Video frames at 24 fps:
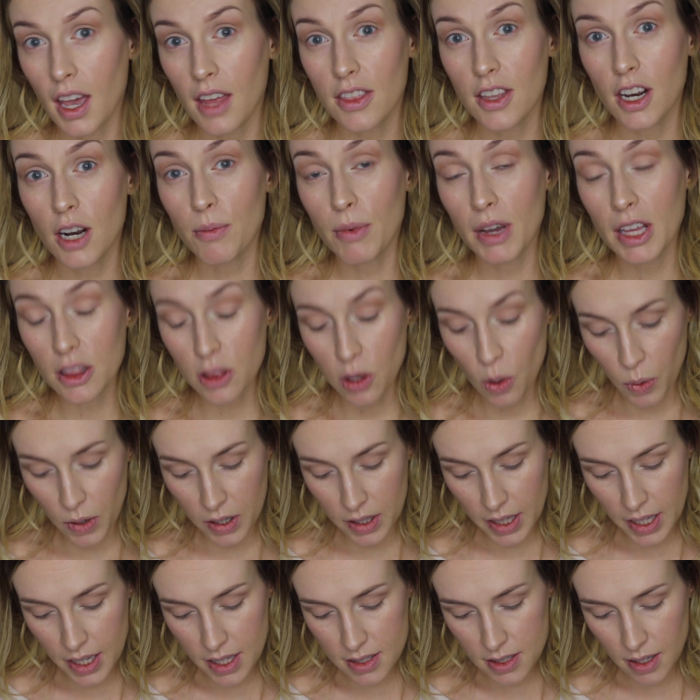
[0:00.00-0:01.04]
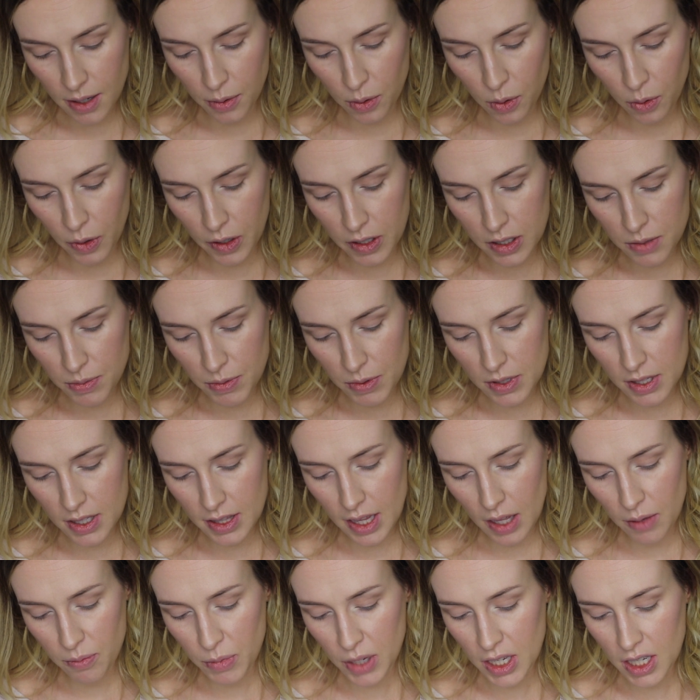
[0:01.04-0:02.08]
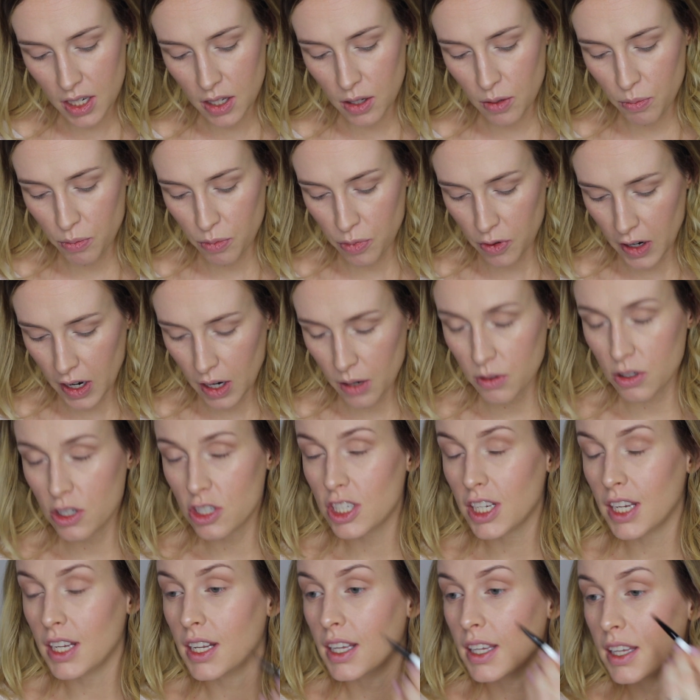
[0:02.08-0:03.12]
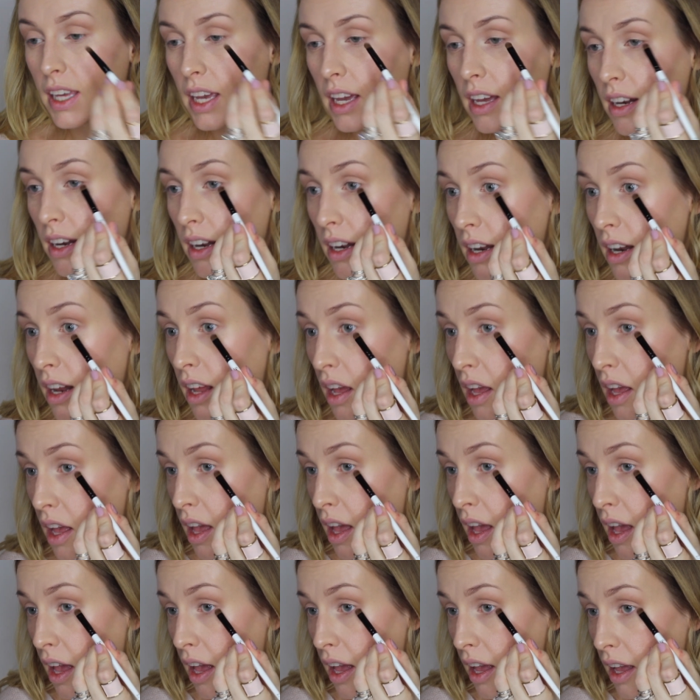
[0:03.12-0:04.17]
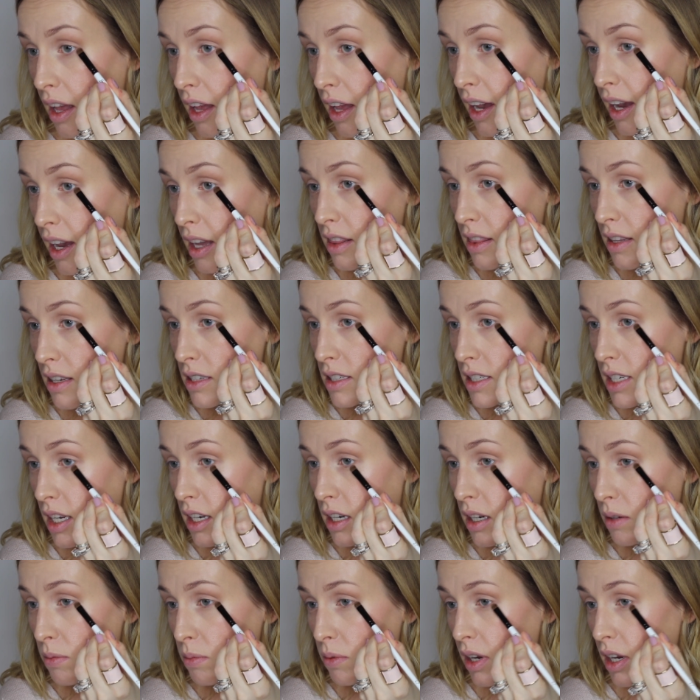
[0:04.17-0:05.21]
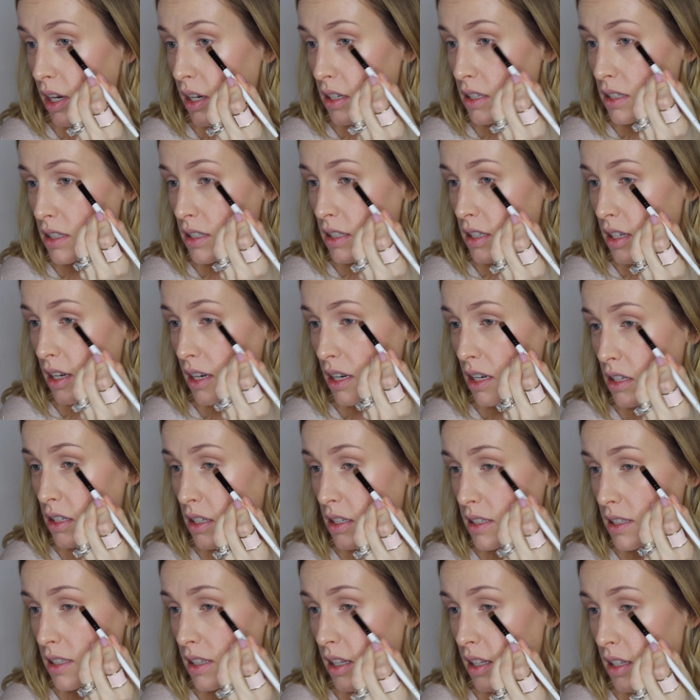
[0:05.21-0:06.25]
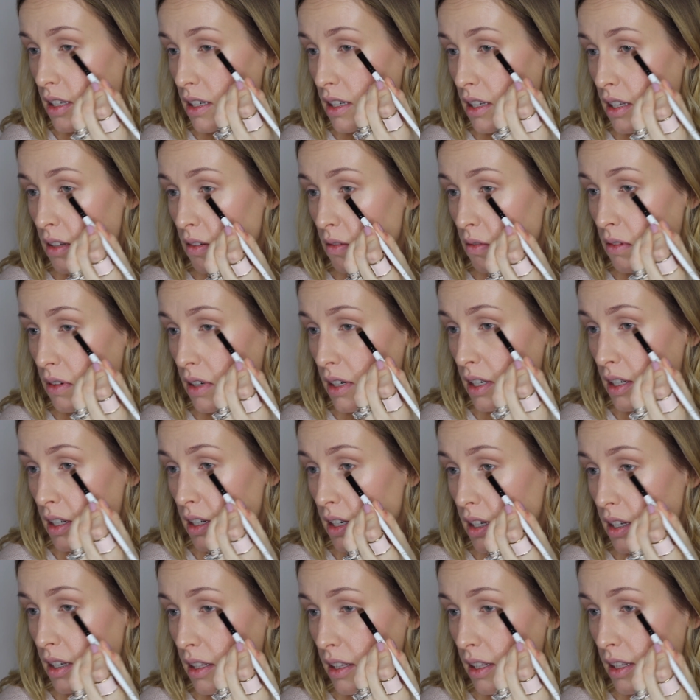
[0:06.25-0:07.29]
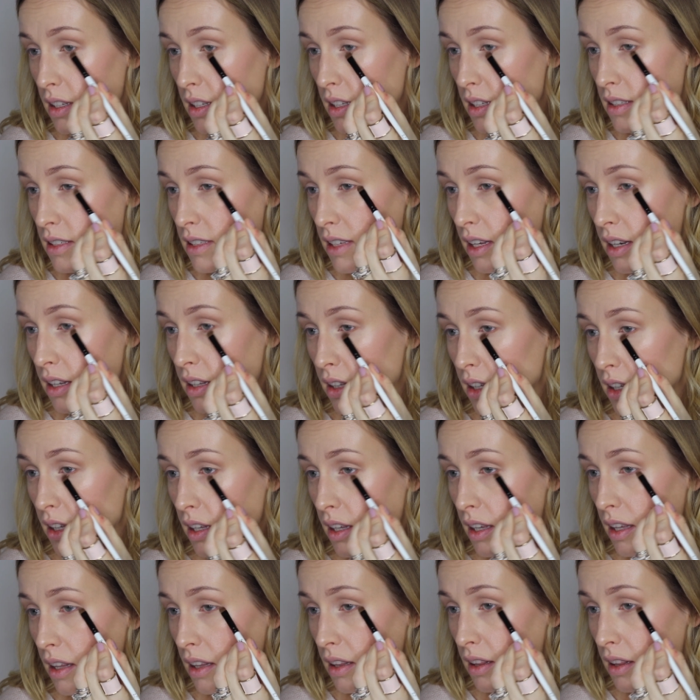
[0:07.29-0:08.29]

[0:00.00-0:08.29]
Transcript: Then on my lower lid, I'm going to be using that medium brown shade again and the shader brush and just really subtly